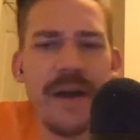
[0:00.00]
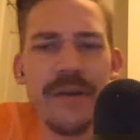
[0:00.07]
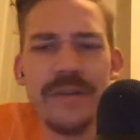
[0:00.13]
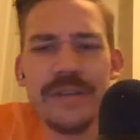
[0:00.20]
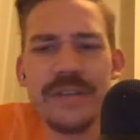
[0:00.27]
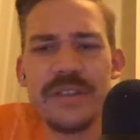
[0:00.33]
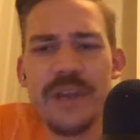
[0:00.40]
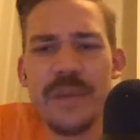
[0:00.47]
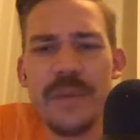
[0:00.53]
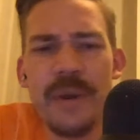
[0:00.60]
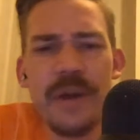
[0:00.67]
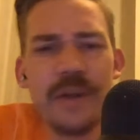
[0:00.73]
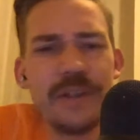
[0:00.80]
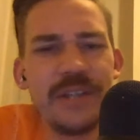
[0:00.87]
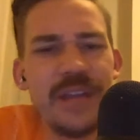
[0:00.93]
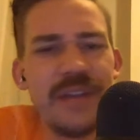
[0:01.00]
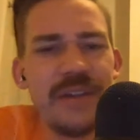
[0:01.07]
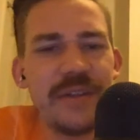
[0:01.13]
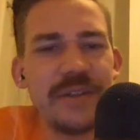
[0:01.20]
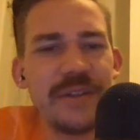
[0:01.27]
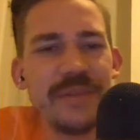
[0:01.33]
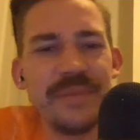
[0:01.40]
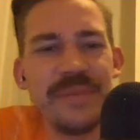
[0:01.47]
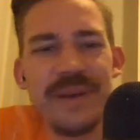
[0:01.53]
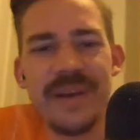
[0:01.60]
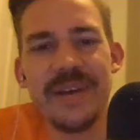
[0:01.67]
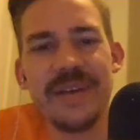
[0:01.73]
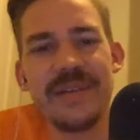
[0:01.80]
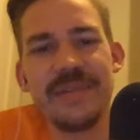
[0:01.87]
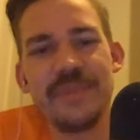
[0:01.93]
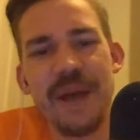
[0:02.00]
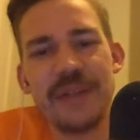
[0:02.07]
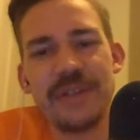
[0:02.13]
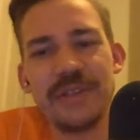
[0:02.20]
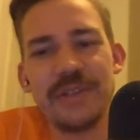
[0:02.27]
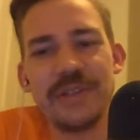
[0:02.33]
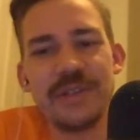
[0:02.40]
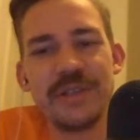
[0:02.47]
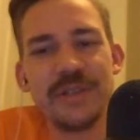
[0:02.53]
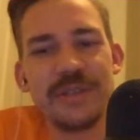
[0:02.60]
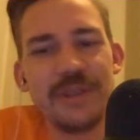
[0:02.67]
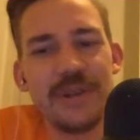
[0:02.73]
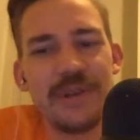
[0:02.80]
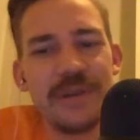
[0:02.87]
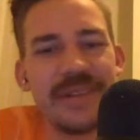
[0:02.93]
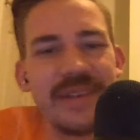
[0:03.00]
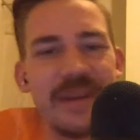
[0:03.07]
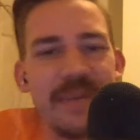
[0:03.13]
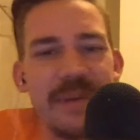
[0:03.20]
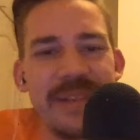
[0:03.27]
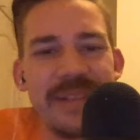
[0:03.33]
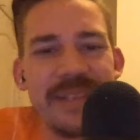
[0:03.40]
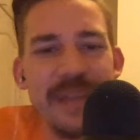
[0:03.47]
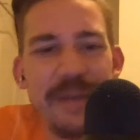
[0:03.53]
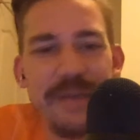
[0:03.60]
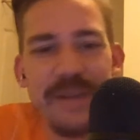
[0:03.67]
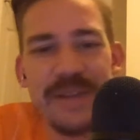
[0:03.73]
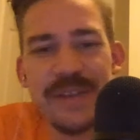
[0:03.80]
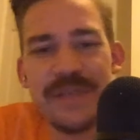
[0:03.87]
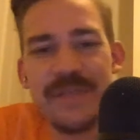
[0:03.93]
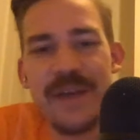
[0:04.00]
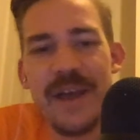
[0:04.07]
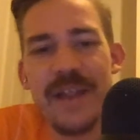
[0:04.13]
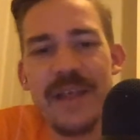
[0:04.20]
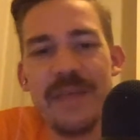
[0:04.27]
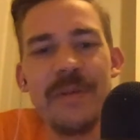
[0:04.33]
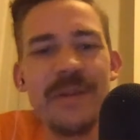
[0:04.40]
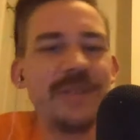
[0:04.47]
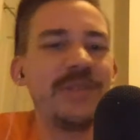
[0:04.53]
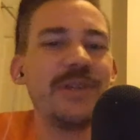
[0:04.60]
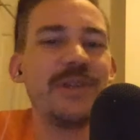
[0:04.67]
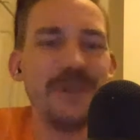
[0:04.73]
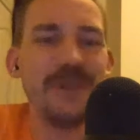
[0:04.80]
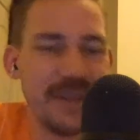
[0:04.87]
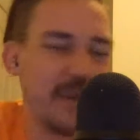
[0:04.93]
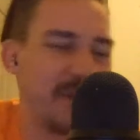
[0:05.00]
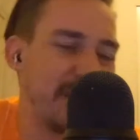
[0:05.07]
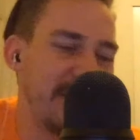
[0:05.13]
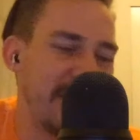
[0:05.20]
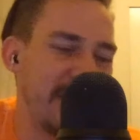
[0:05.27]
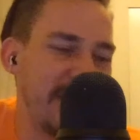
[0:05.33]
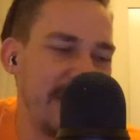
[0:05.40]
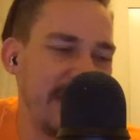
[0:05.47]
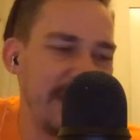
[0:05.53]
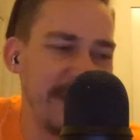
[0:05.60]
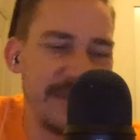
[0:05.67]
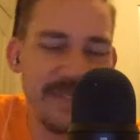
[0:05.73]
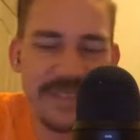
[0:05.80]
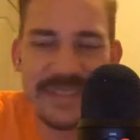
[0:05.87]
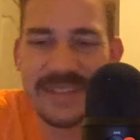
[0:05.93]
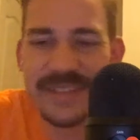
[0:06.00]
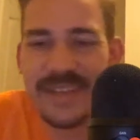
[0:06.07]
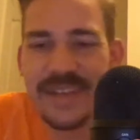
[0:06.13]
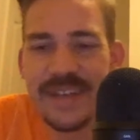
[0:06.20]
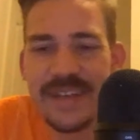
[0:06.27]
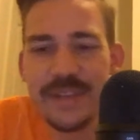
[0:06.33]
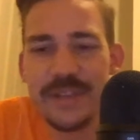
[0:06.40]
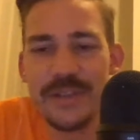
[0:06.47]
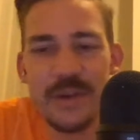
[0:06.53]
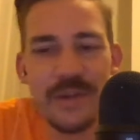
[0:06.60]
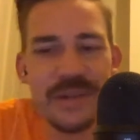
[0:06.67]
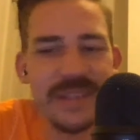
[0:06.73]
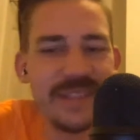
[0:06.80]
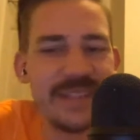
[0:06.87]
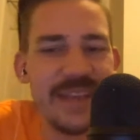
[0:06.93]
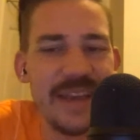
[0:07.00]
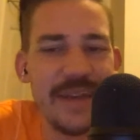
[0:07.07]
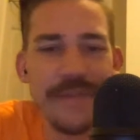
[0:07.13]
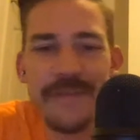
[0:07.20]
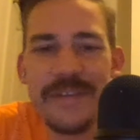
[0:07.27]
it's come to my understanding there's some passengers concerned about the safety of this flight. Let me assure you, it is totally safe.